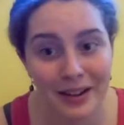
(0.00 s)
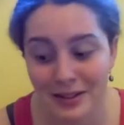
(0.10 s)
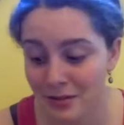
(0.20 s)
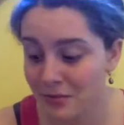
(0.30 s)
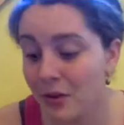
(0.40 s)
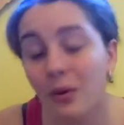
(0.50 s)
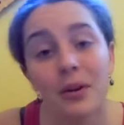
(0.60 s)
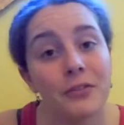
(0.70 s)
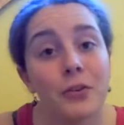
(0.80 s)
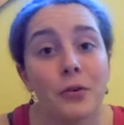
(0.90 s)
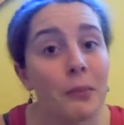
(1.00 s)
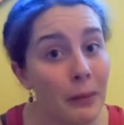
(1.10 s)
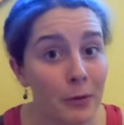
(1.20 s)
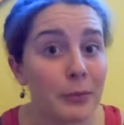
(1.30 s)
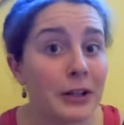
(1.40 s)
I don't know if you
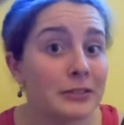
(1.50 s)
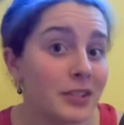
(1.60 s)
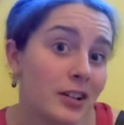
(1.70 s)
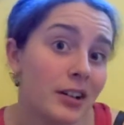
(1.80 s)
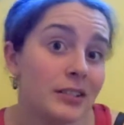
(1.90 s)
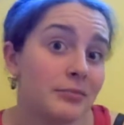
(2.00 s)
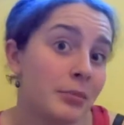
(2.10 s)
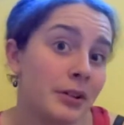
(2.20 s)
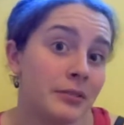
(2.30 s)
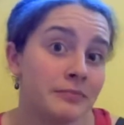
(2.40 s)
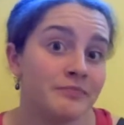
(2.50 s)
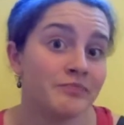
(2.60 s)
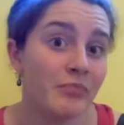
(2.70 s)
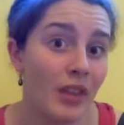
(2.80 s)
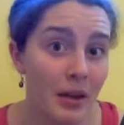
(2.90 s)
remember me or not, but
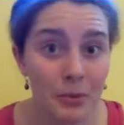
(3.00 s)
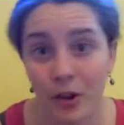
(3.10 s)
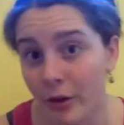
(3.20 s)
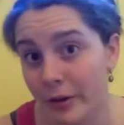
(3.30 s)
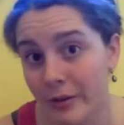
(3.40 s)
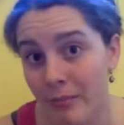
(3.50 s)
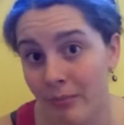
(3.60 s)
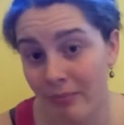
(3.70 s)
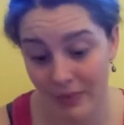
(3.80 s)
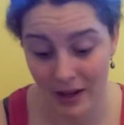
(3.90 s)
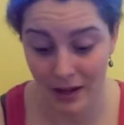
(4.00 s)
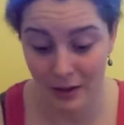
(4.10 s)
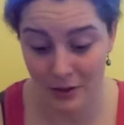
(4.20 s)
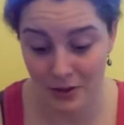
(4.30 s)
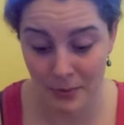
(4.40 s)
I'm Chloe,
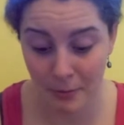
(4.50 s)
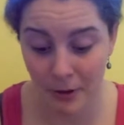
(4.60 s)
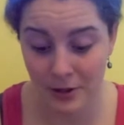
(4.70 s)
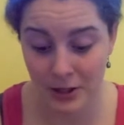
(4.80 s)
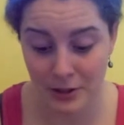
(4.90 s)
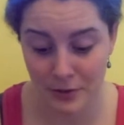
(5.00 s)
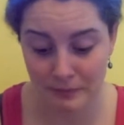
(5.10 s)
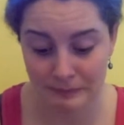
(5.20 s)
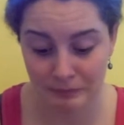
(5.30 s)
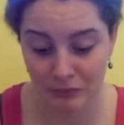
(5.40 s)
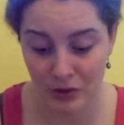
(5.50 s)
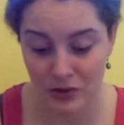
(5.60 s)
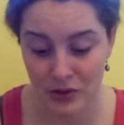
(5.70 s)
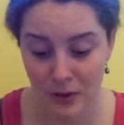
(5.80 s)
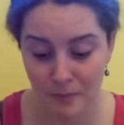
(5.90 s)
and this is my project. It's